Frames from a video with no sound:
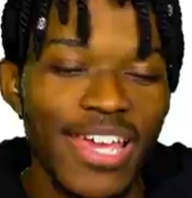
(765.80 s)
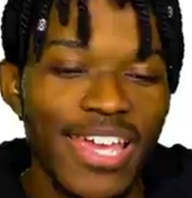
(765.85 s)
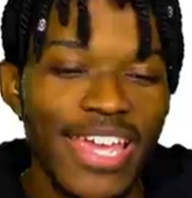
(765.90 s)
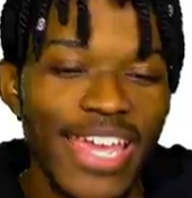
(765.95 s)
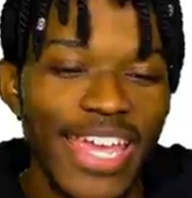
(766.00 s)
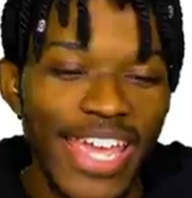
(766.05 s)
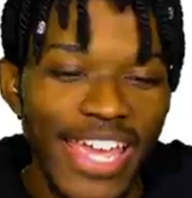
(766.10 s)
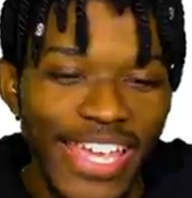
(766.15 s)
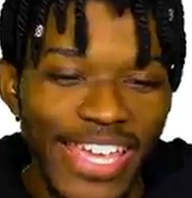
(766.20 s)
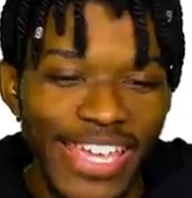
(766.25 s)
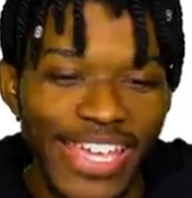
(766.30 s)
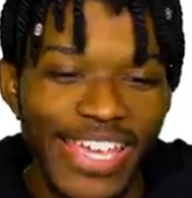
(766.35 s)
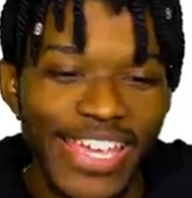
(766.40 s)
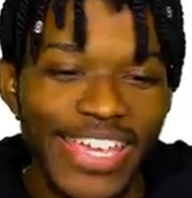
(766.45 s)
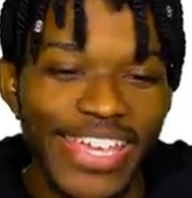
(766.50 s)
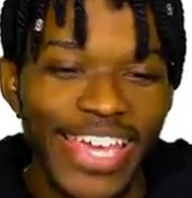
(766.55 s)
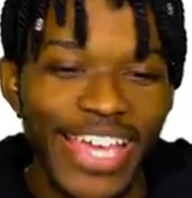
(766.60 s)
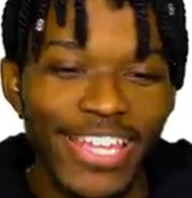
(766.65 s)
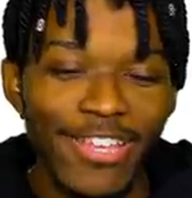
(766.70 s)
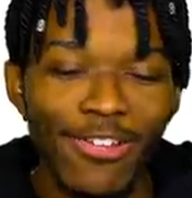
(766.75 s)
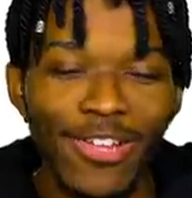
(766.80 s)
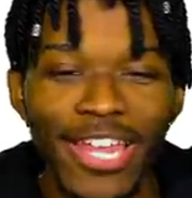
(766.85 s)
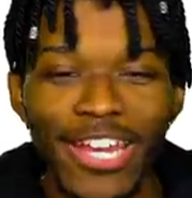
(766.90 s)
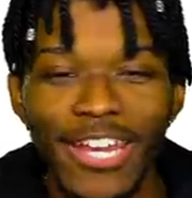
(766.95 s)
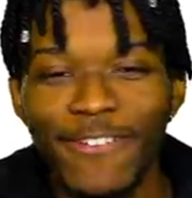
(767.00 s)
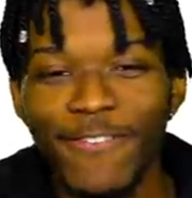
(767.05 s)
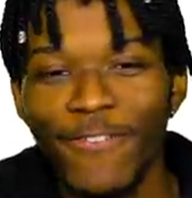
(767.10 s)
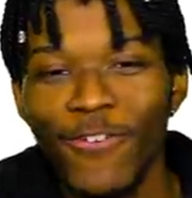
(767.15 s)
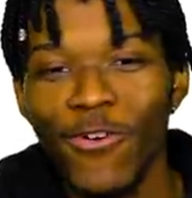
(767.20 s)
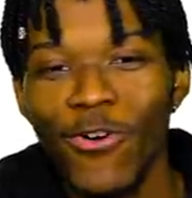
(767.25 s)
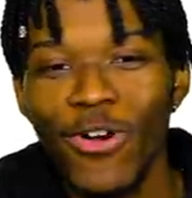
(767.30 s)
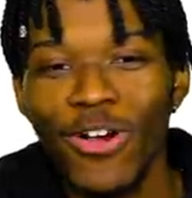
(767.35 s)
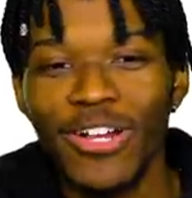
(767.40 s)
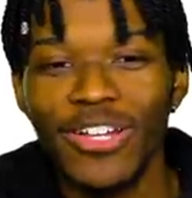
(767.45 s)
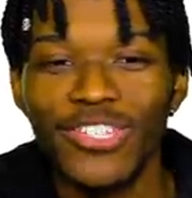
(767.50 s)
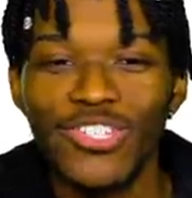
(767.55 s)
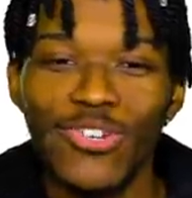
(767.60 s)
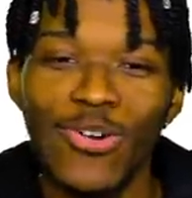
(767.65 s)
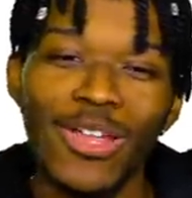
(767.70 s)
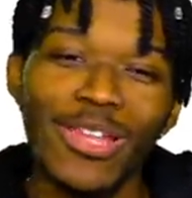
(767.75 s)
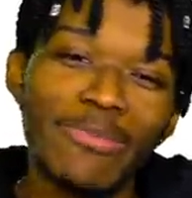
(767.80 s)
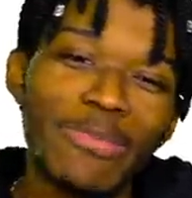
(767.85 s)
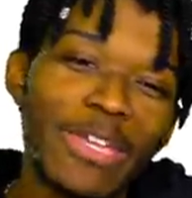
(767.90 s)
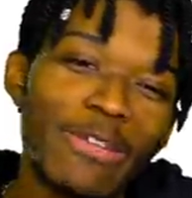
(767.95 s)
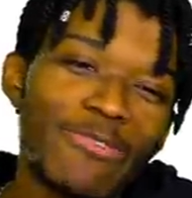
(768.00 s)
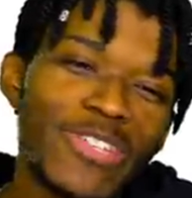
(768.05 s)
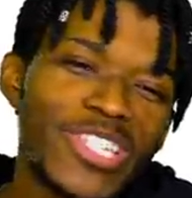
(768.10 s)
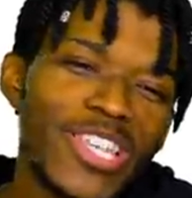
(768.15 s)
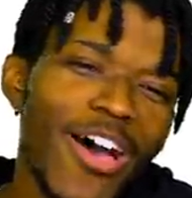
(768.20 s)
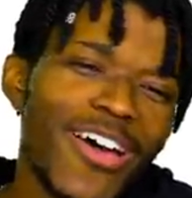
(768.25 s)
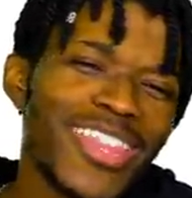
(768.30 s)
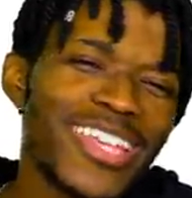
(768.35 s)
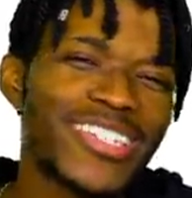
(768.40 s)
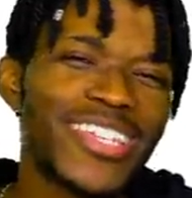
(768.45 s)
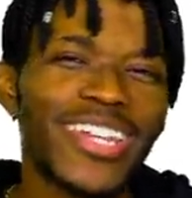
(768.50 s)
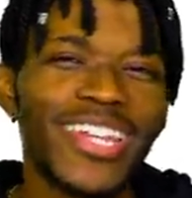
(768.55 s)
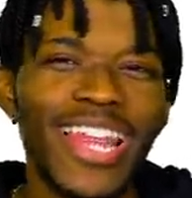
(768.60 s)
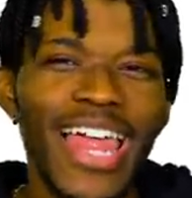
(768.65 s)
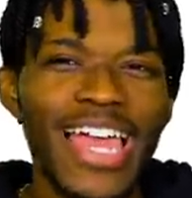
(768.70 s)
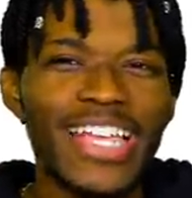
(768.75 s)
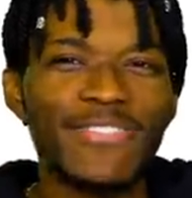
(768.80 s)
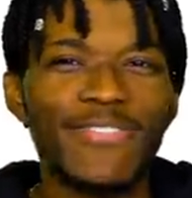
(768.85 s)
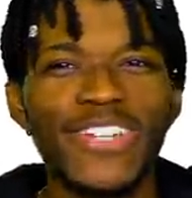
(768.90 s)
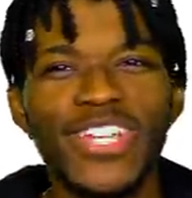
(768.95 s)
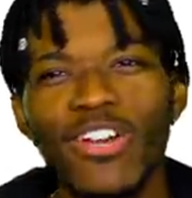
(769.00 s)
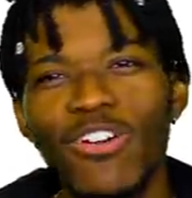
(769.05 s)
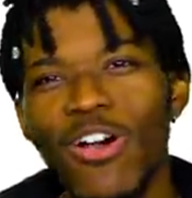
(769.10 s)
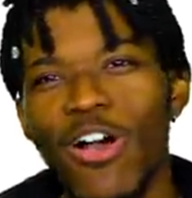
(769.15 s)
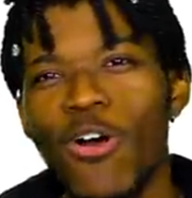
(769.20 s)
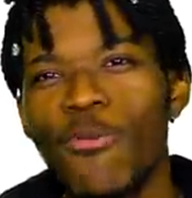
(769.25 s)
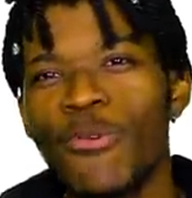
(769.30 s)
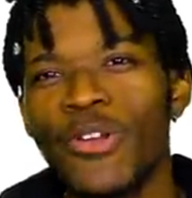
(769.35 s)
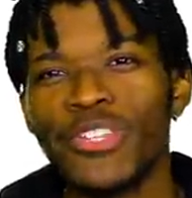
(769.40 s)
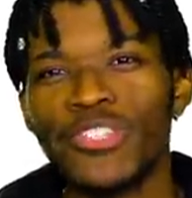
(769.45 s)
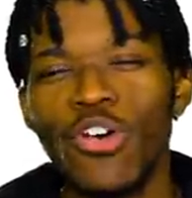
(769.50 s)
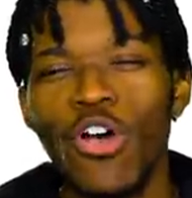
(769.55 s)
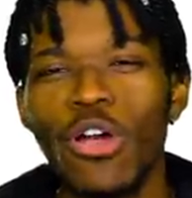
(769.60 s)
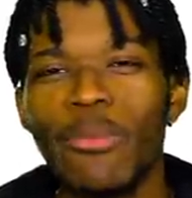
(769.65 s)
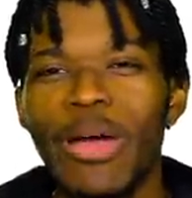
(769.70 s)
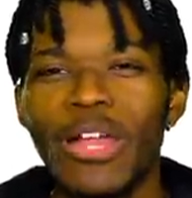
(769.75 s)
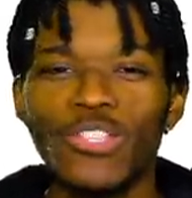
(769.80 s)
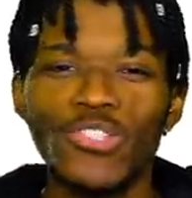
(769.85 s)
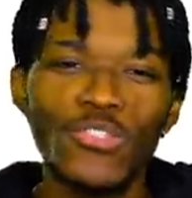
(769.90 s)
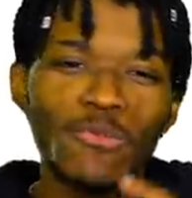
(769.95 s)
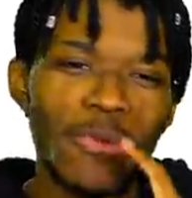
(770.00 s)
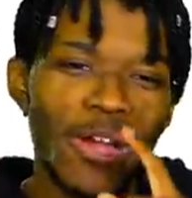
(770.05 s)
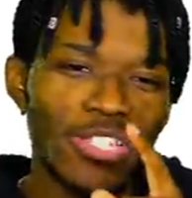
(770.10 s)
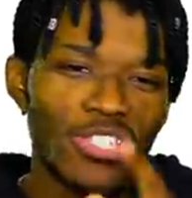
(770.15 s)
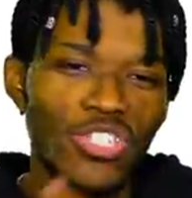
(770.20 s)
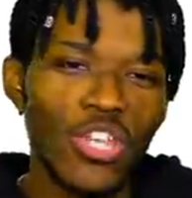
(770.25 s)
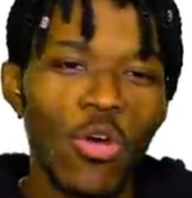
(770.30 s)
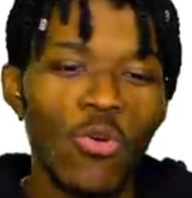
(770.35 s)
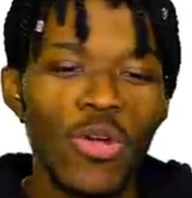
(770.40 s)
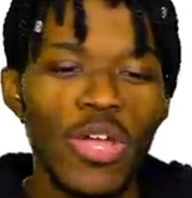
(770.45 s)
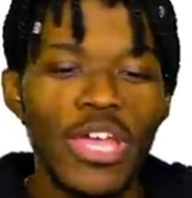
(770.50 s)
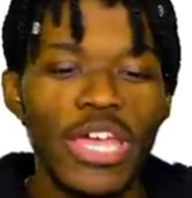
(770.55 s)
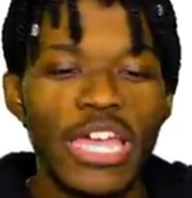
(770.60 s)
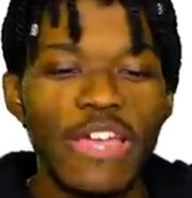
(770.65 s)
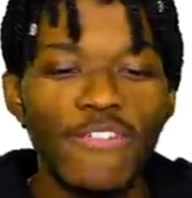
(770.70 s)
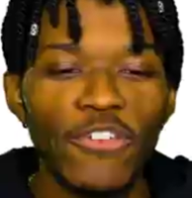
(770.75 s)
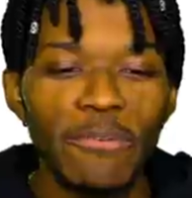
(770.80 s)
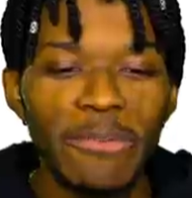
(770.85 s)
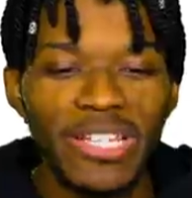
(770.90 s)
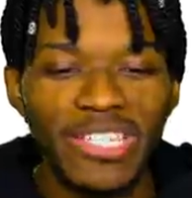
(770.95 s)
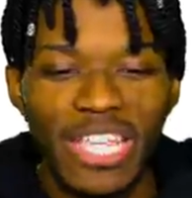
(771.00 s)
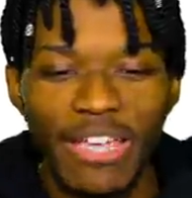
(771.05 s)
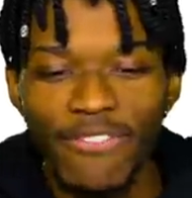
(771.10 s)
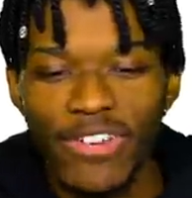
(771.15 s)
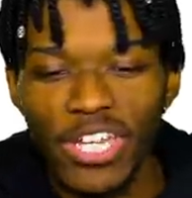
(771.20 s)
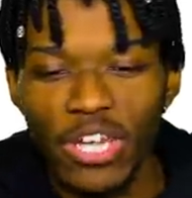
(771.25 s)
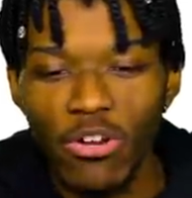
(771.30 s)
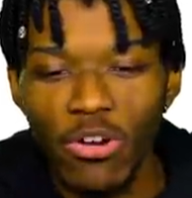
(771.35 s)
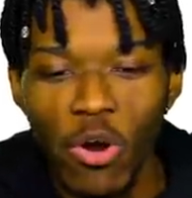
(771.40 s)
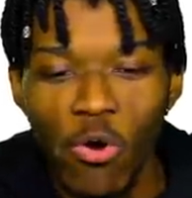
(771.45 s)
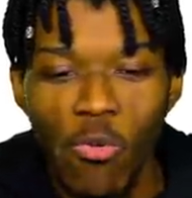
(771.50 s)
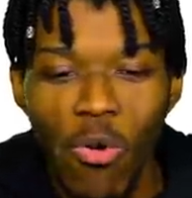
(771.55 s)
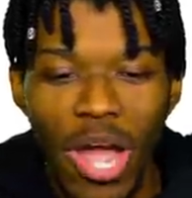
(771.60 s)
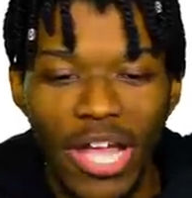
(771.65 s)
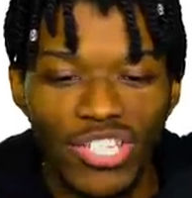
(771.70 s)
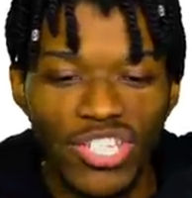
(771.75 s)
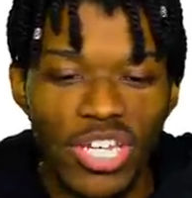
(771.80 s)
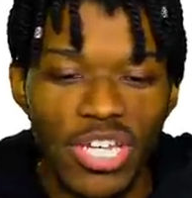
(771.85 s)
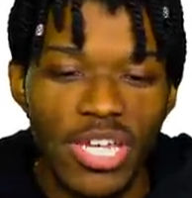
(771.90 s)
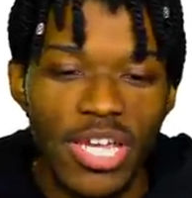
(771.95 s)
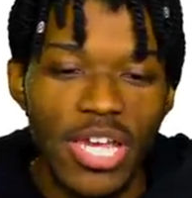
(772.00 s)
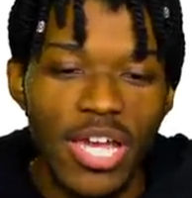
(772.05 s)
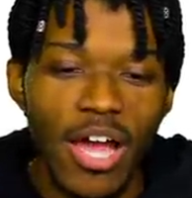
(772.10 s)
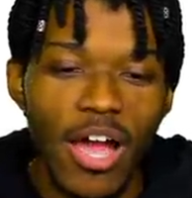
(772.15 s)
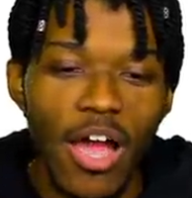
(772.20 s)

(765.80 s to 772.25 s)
Iggy, Kelly Olynyk for Joel Embiid. We saw this in the last video. I don't want to talk about it too much. So if you missed that video, go watch it.